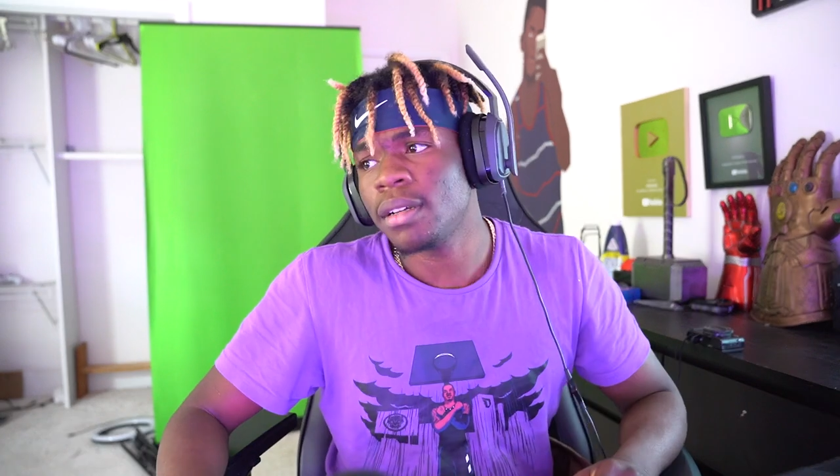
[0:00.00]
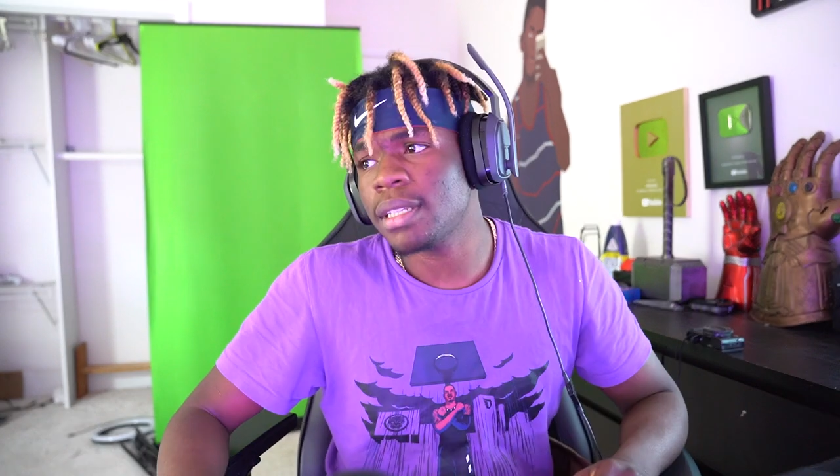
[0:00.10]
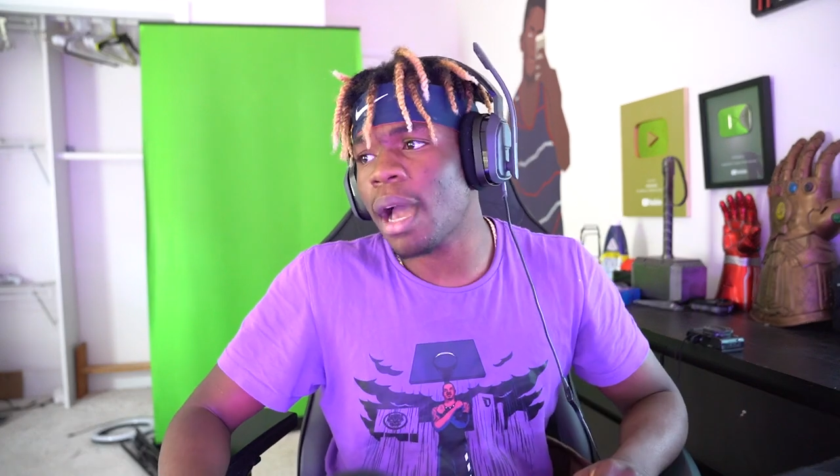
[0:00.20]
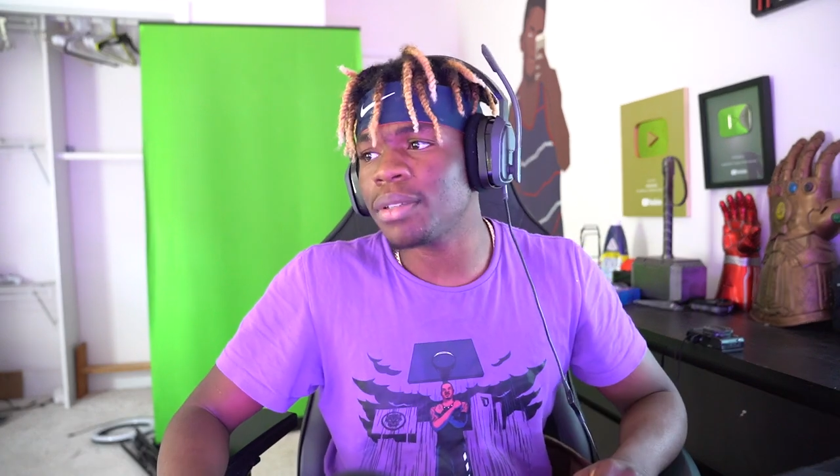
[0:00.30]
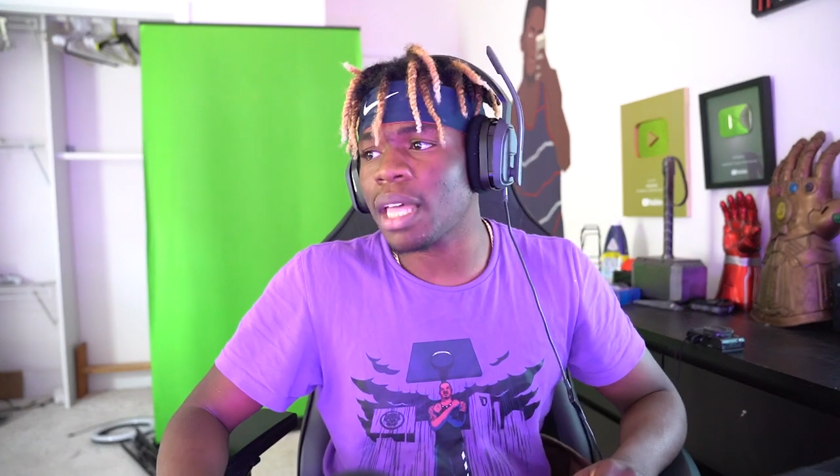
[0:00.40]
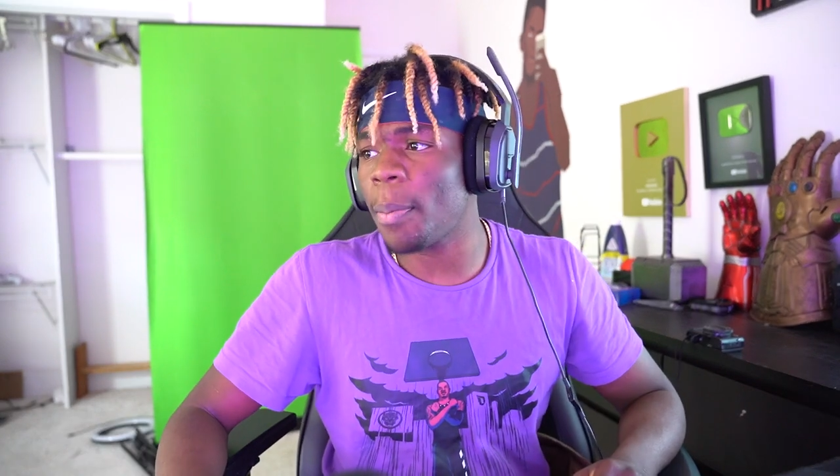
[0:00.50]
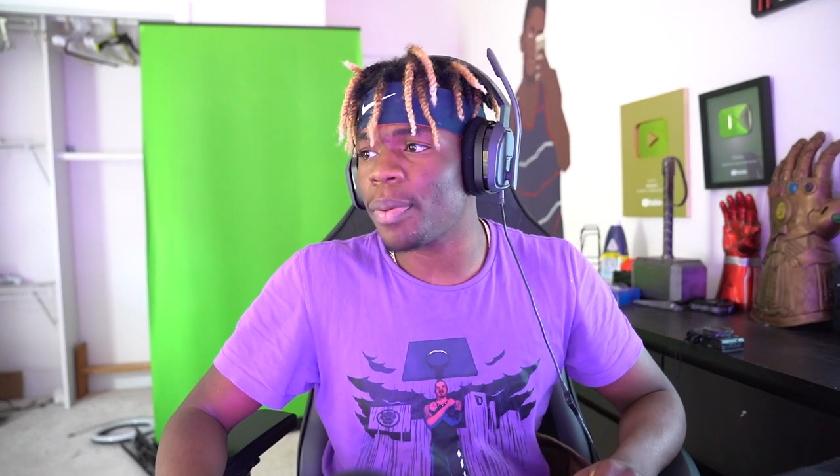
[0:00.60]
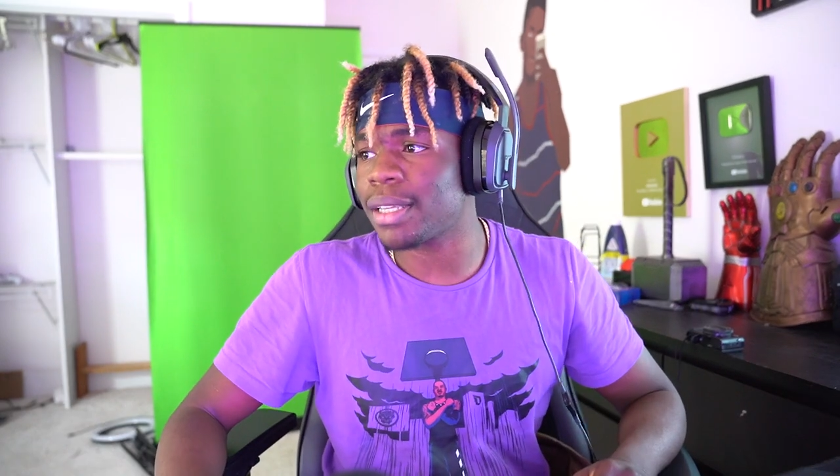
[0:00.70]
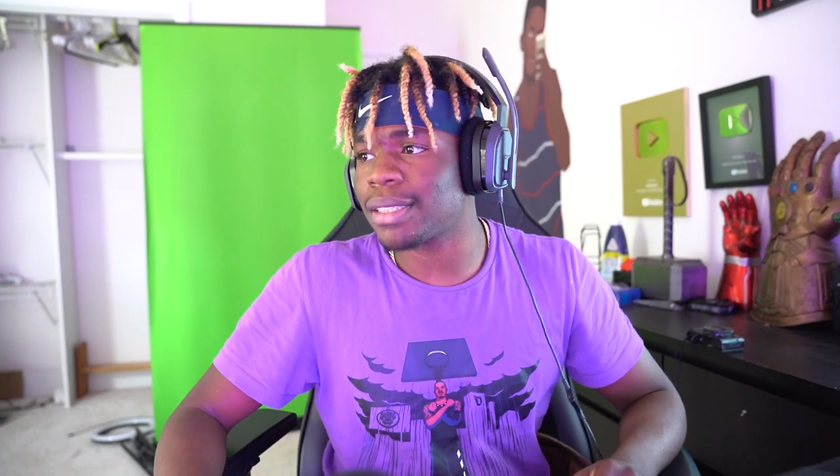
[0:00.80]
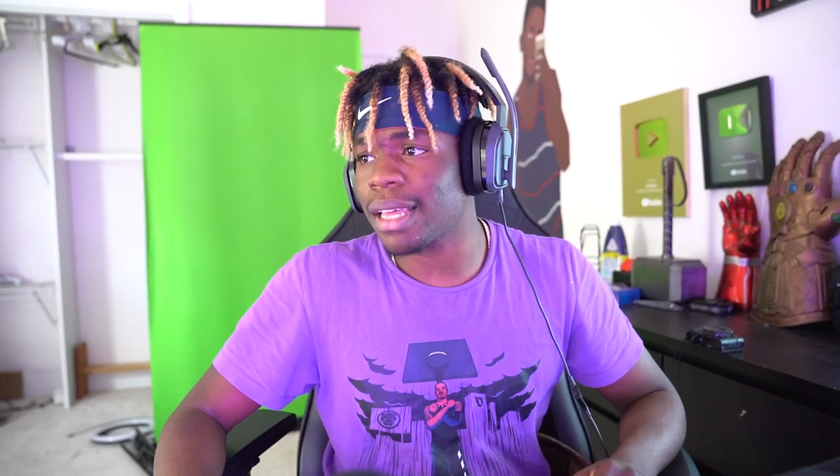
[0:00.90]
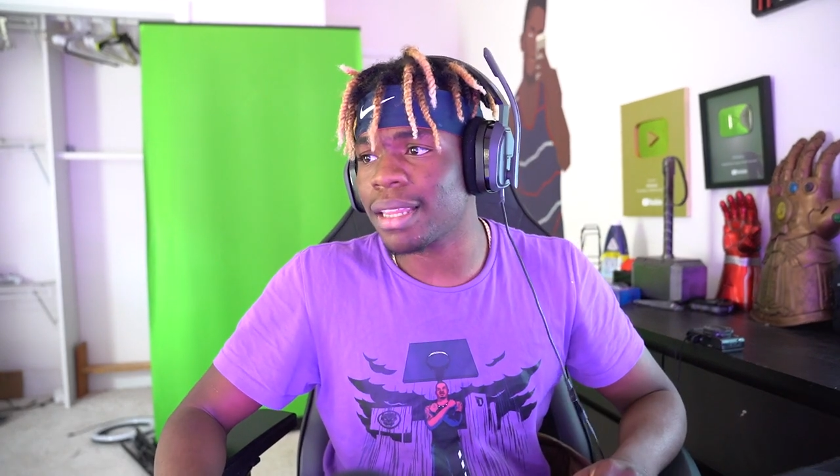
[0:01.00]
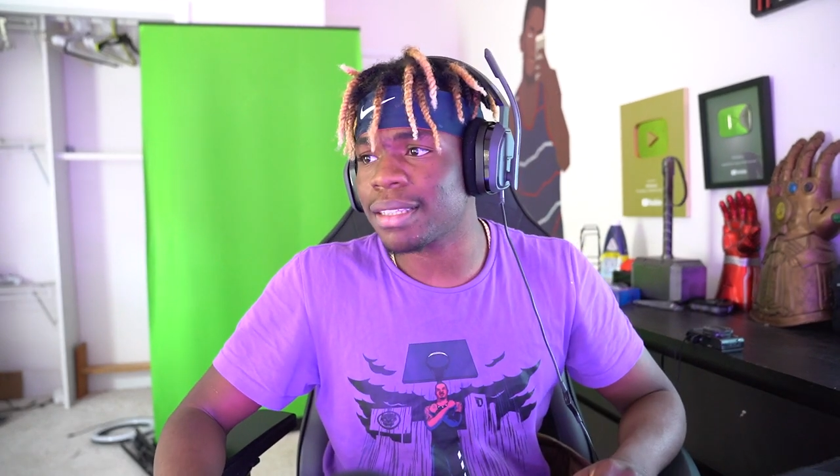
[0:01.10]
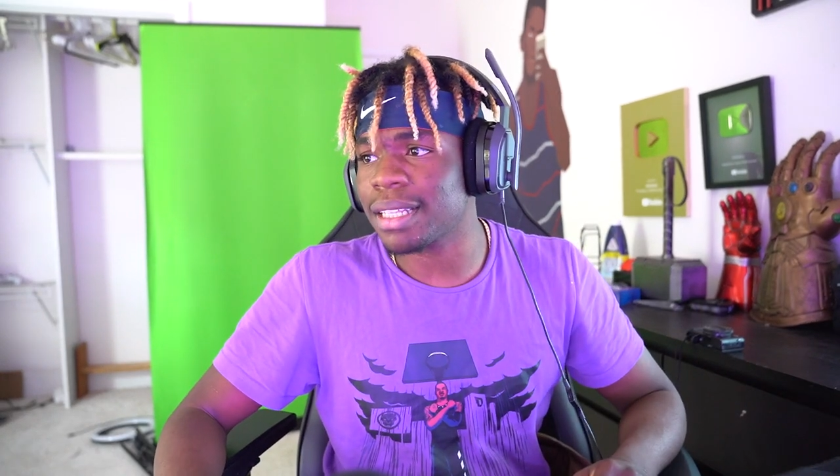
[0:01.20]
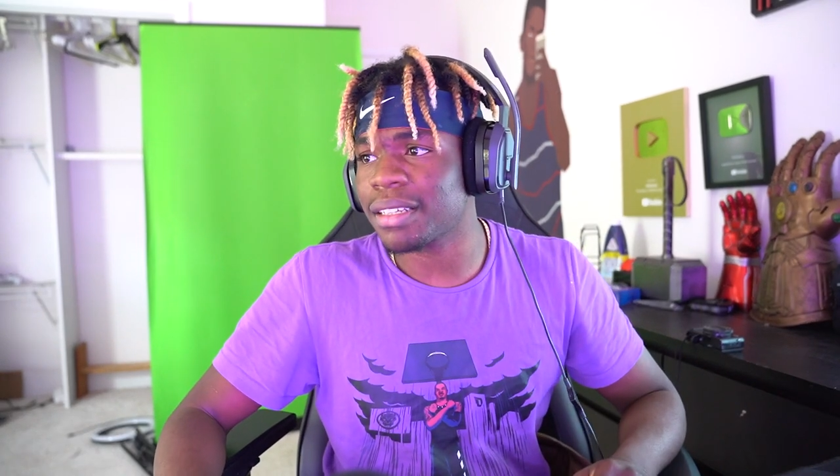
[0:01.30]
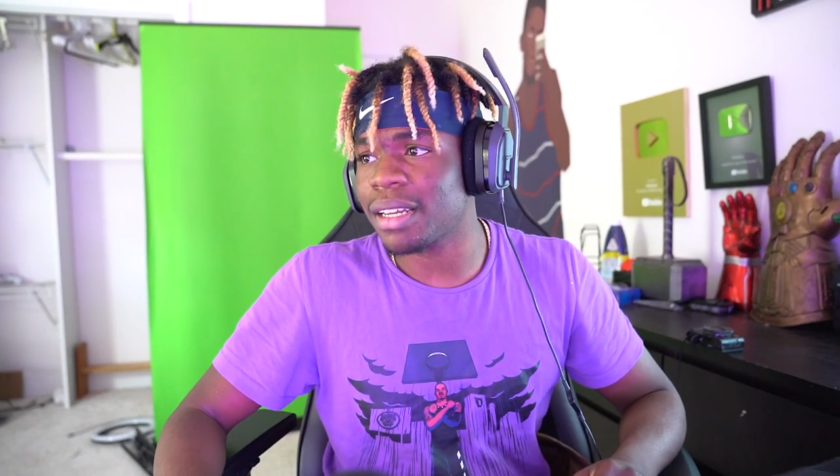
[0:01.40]
Now, with that being said,
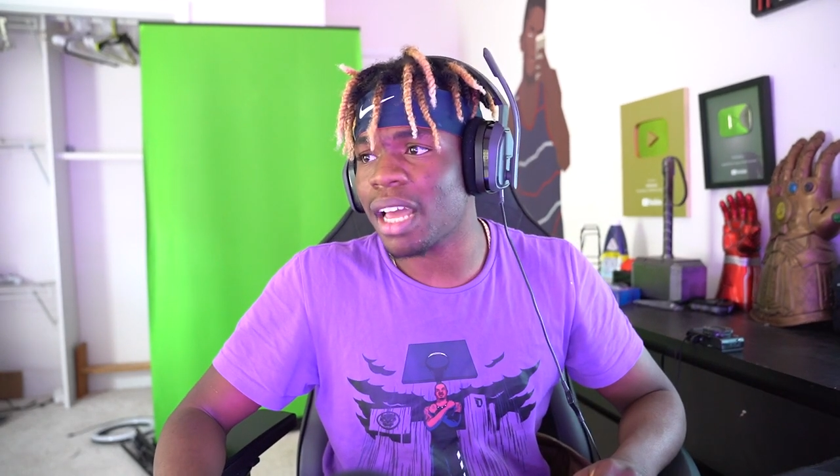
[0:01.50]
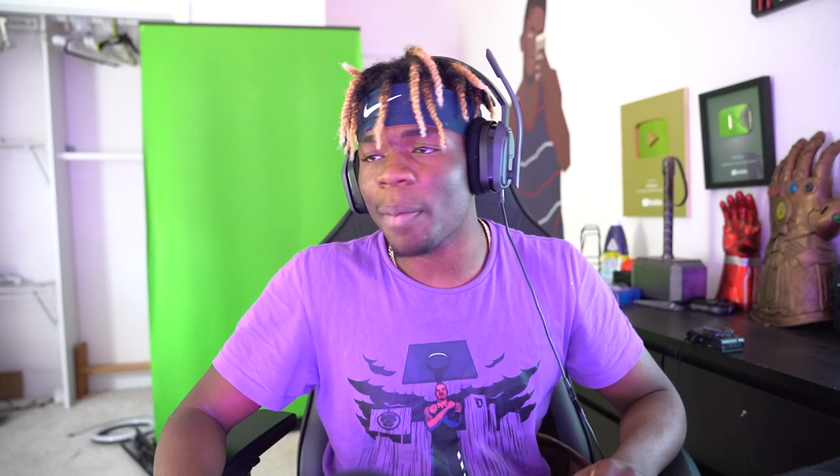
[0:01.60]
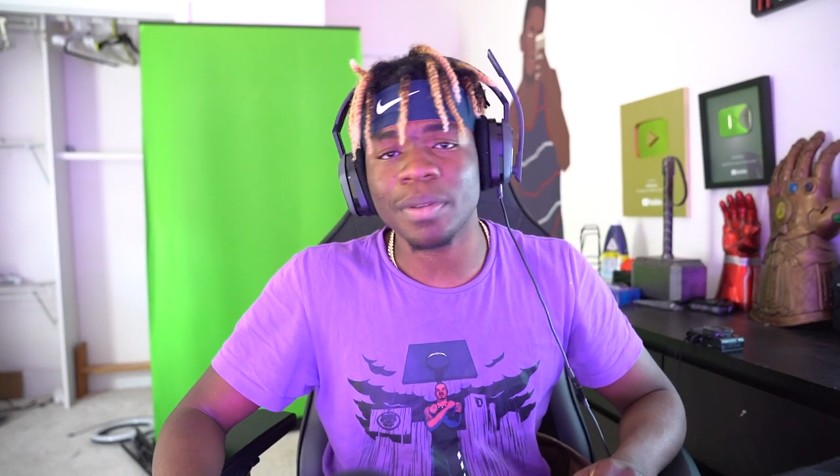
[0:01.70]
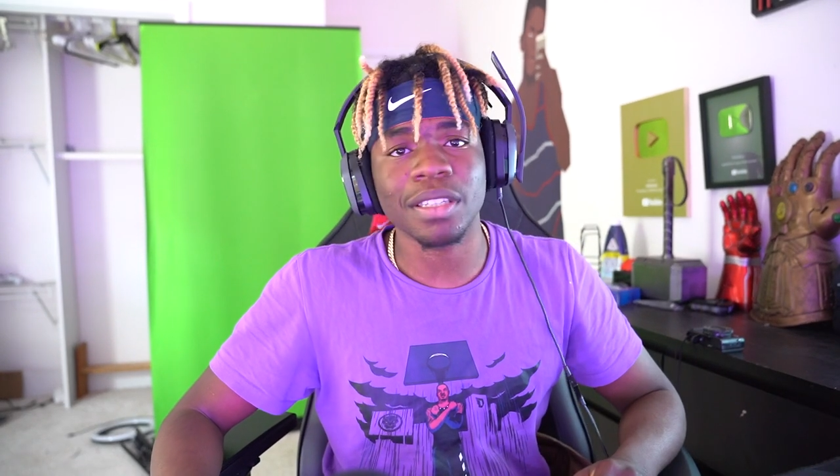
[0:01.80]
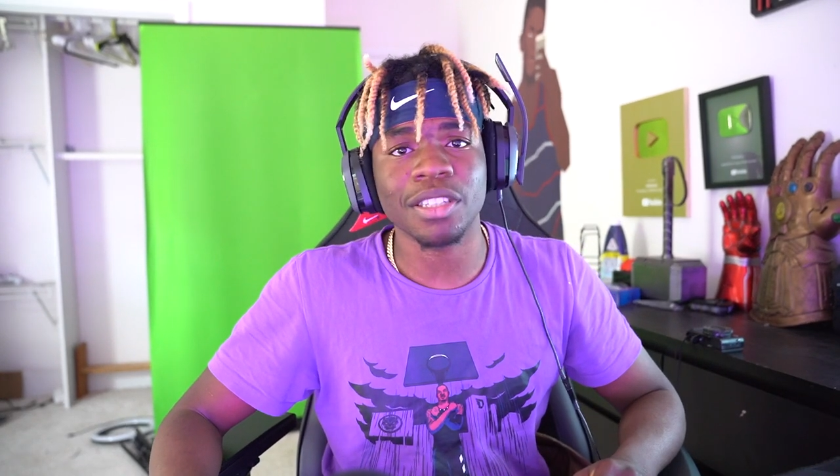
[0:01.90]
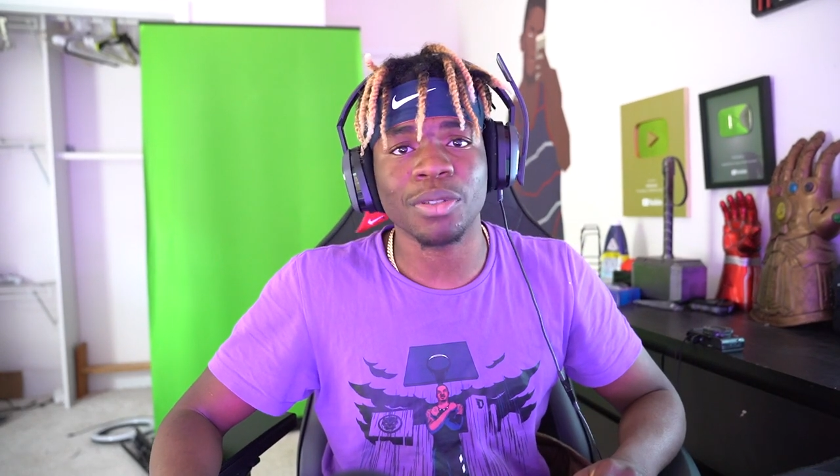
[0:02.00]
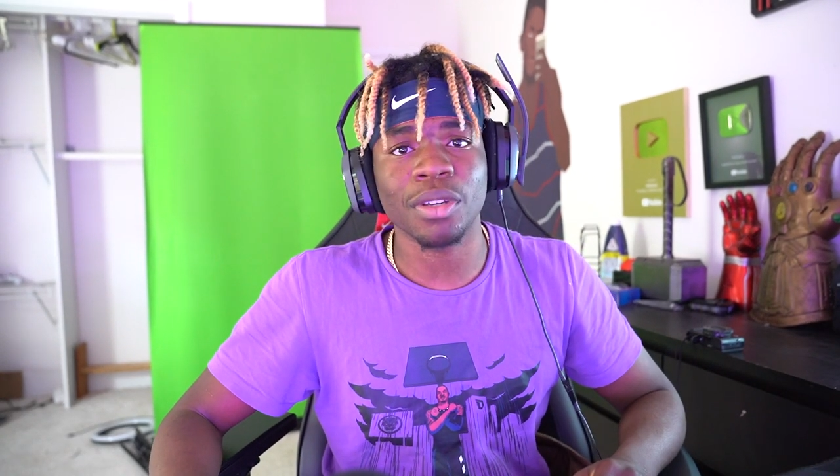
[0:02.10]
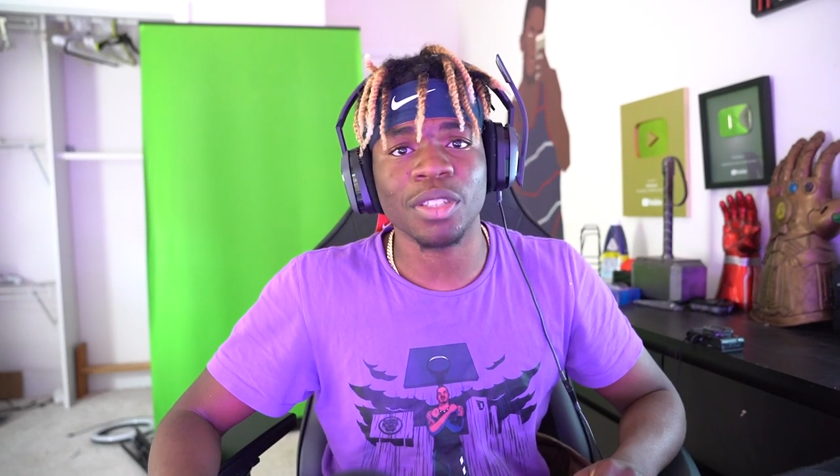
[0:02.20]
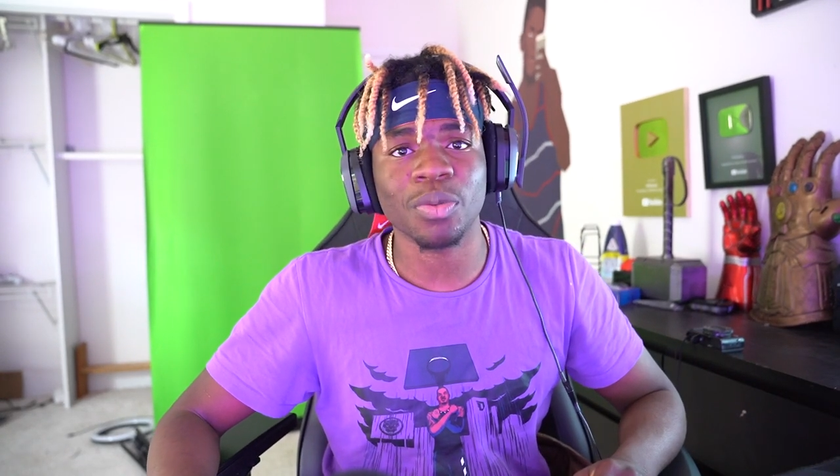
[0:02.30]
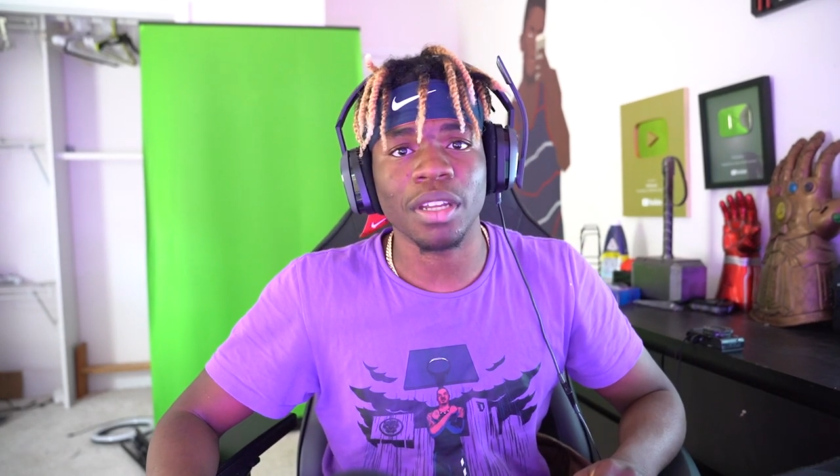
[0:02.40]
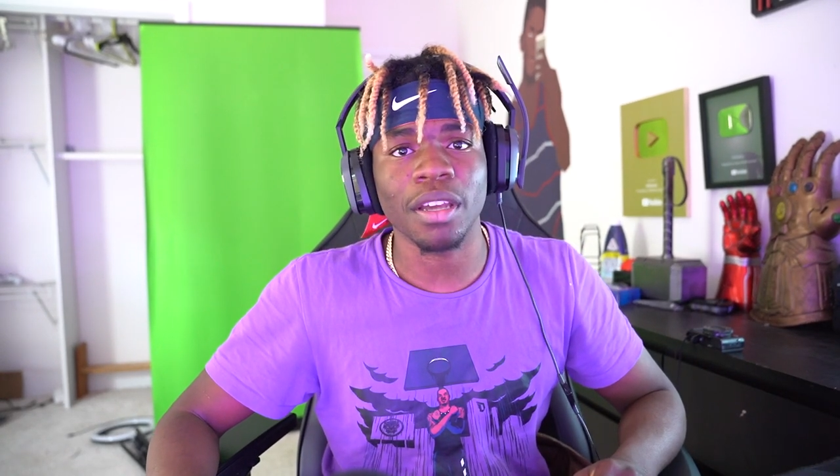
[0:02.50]
let, us go ahead and hop into this 2K20,